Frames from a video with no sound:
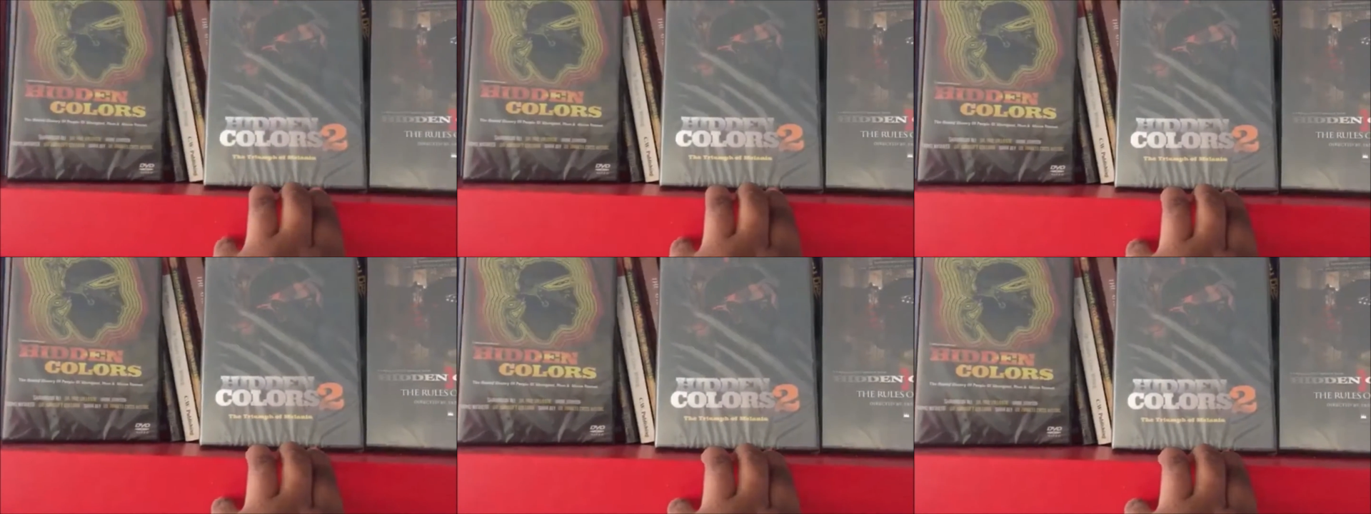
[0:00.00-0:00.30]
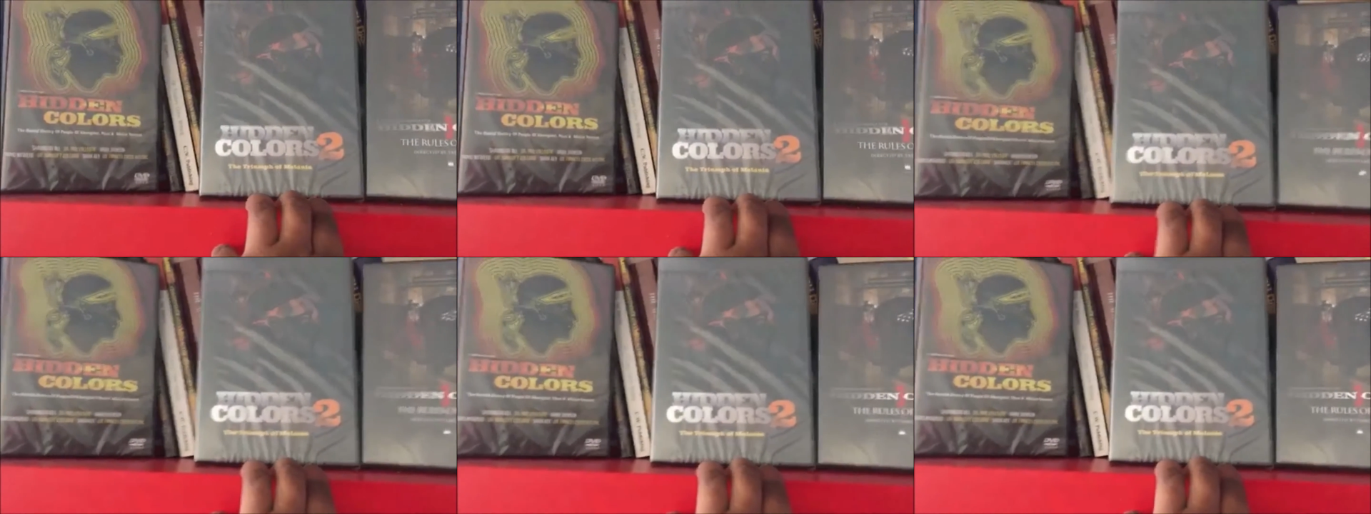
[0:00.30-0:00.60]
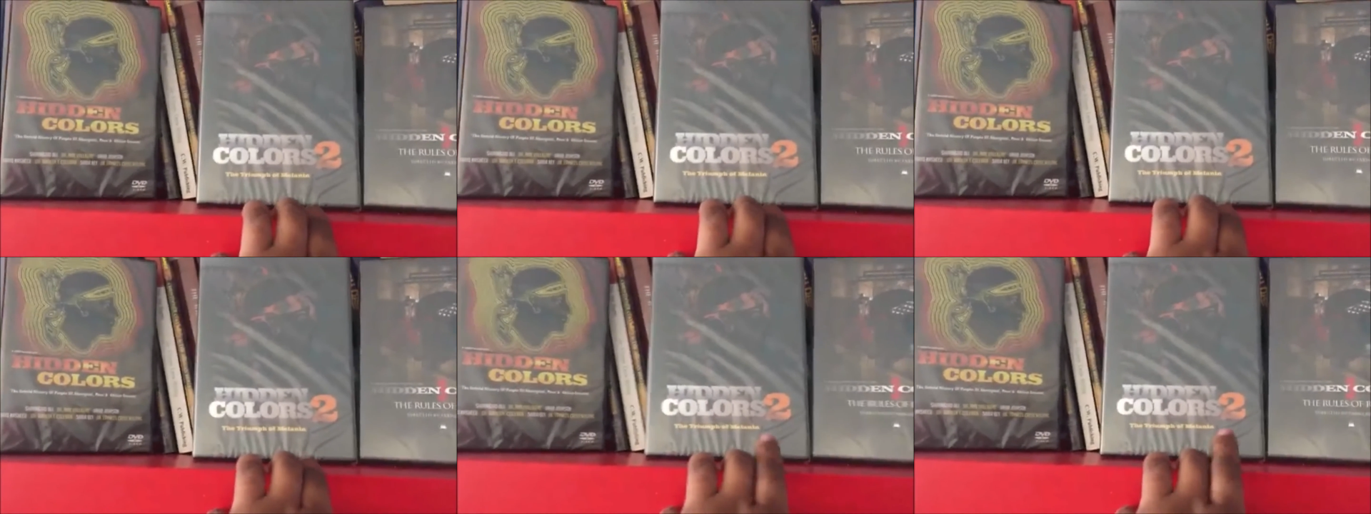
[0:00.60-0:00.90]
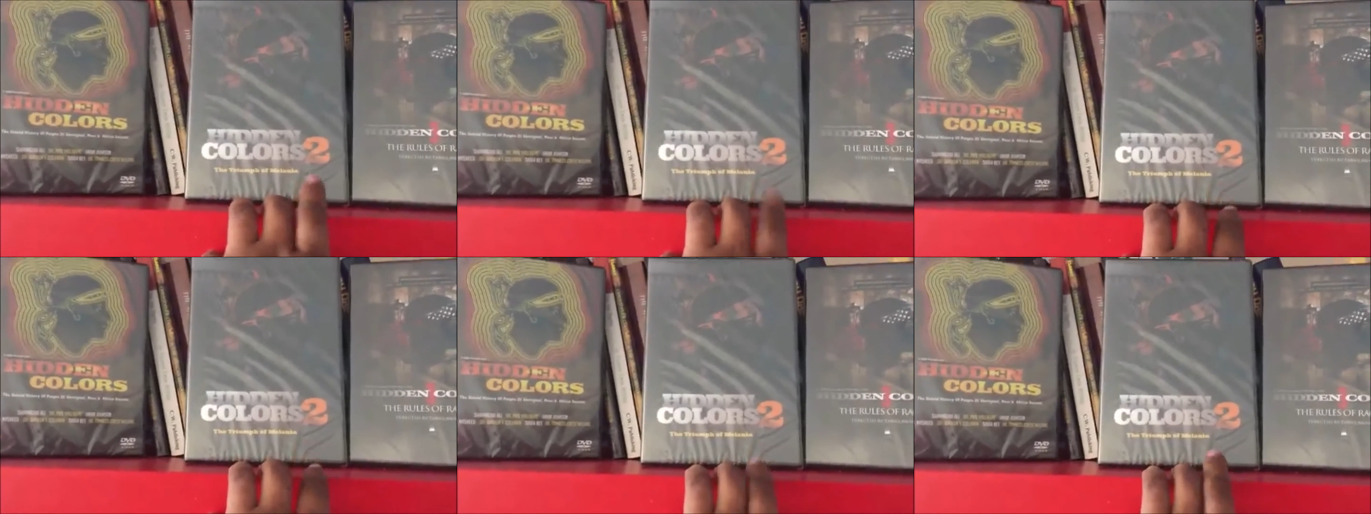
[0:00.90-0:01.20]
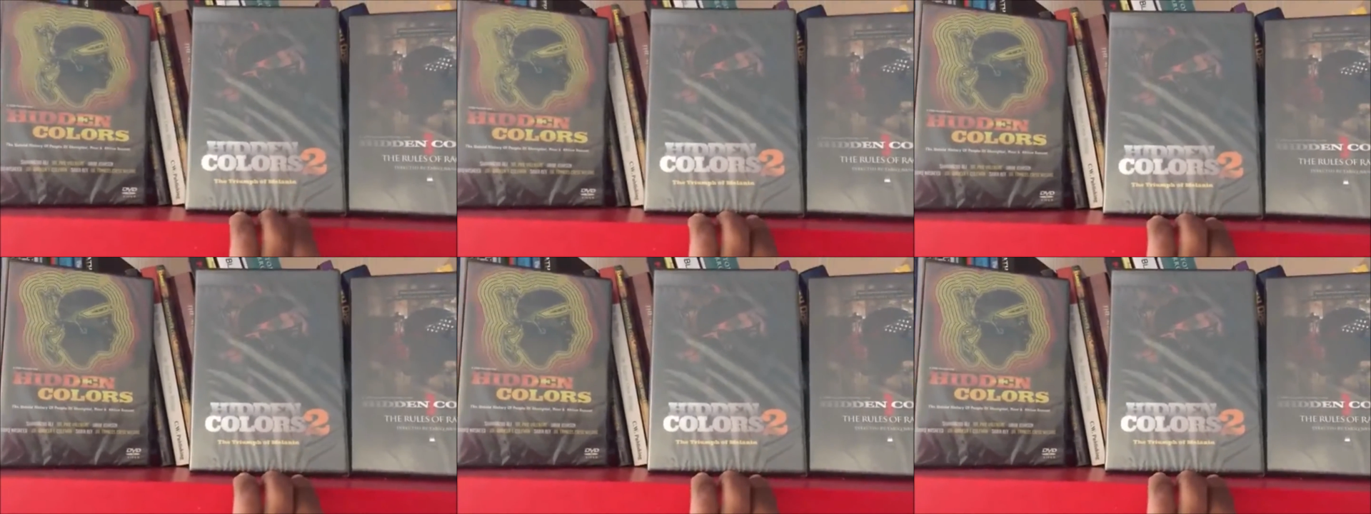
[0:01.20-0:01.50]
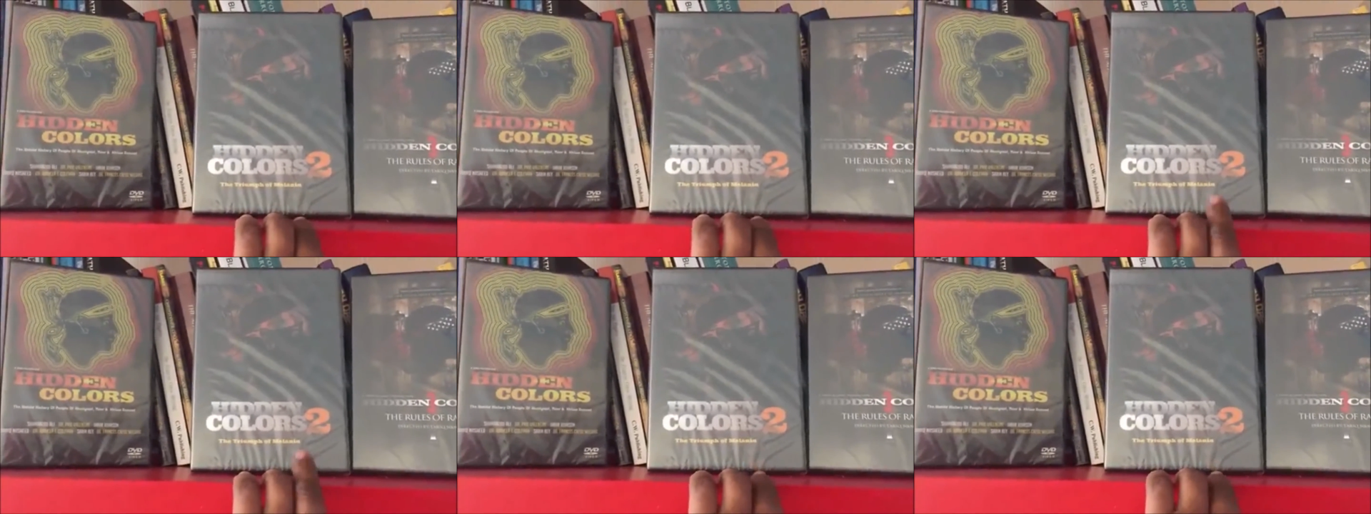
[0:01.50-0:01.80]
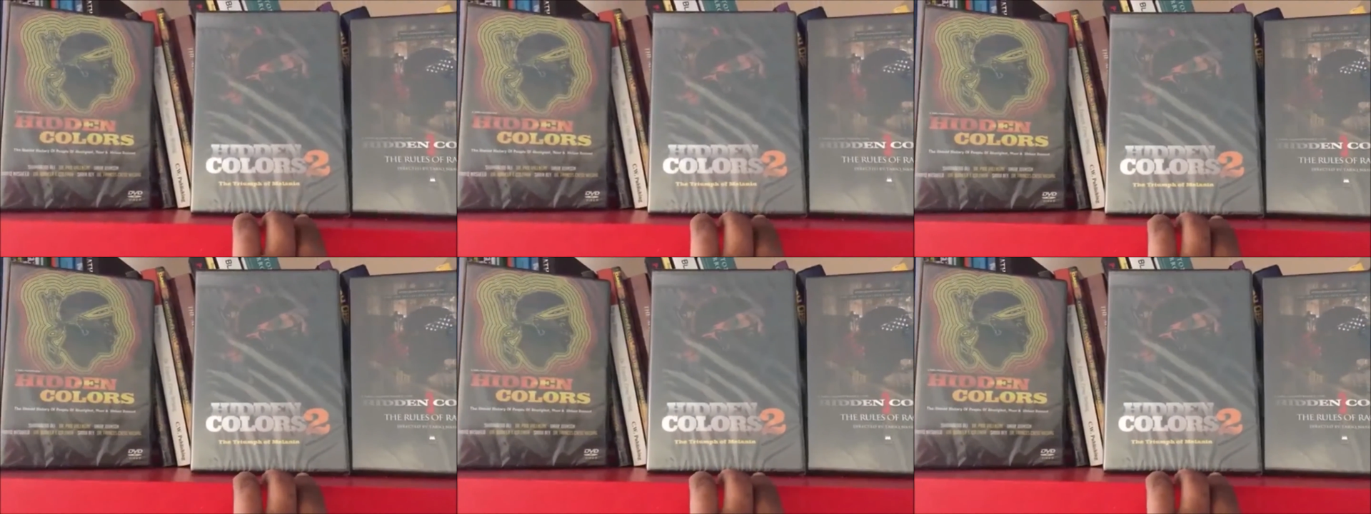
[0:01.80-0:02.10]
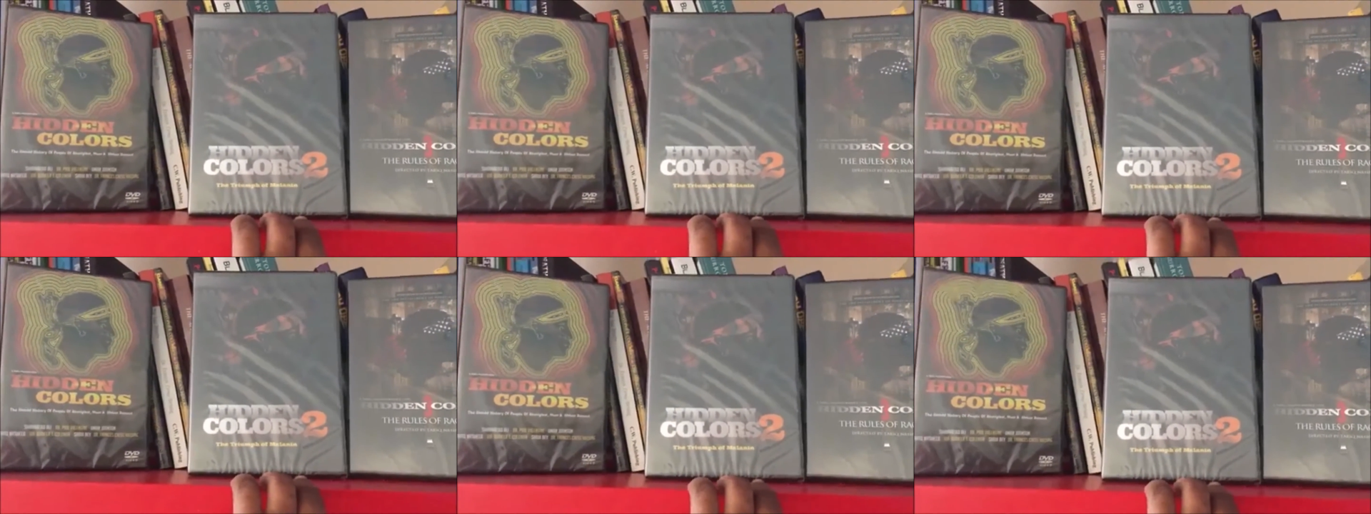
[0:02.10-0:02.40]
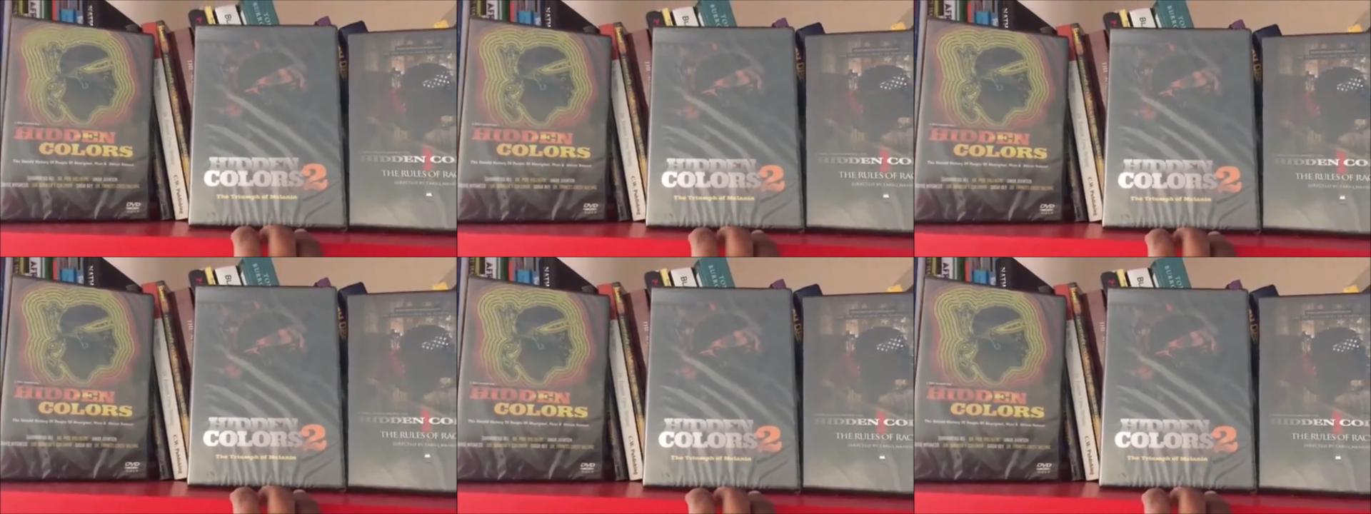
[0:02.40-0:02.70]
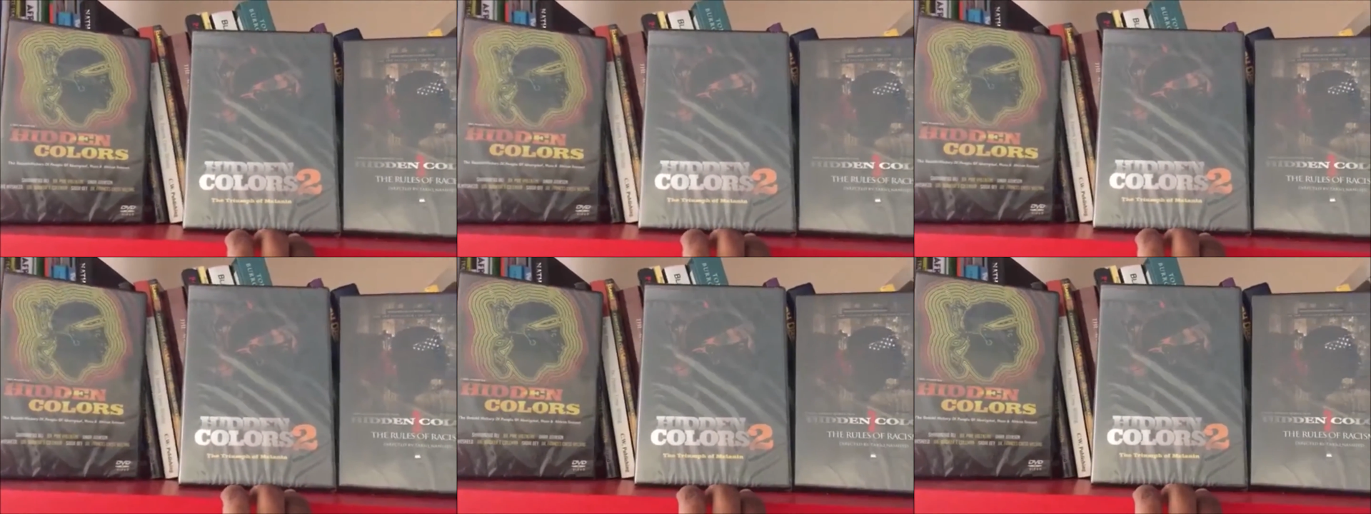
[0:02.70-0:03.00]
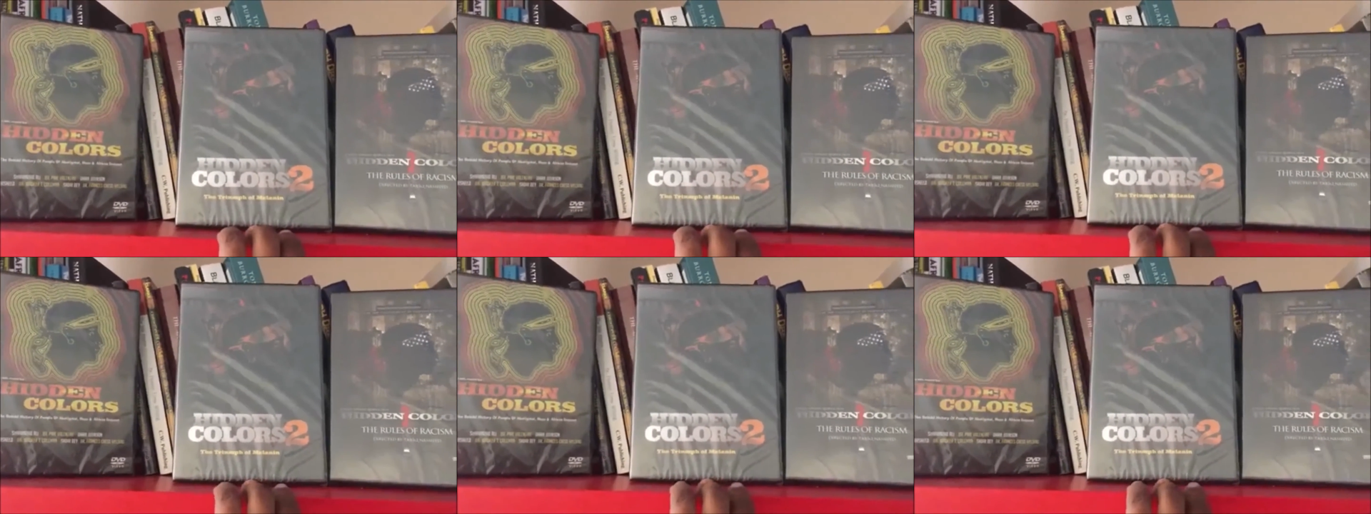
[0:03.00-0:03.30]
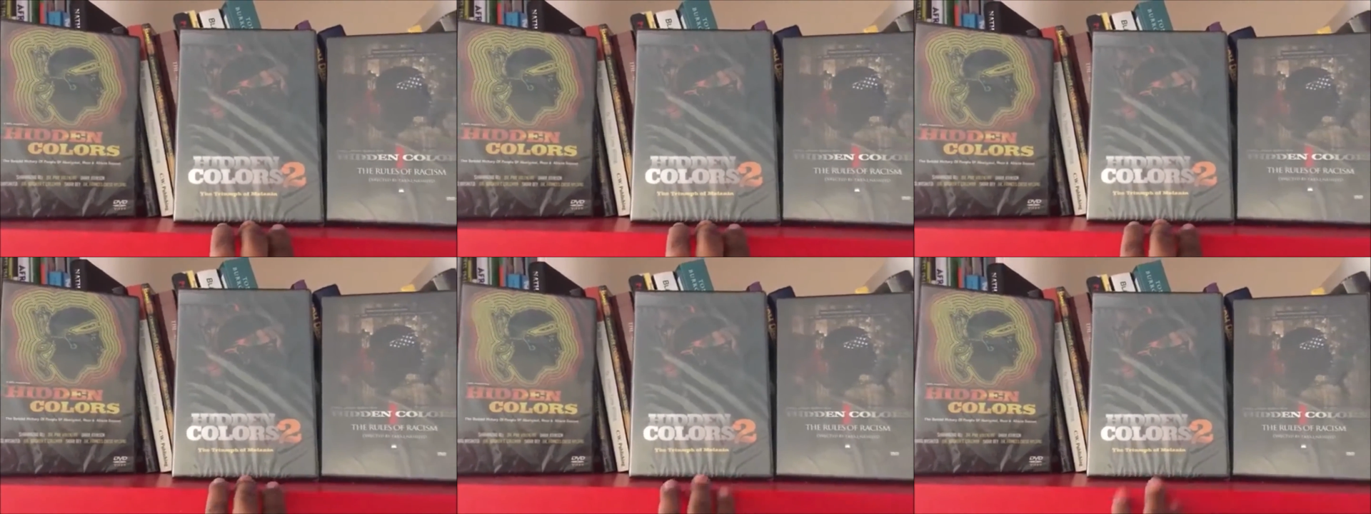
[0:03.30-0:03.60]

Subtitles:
[unreadable: no face in view]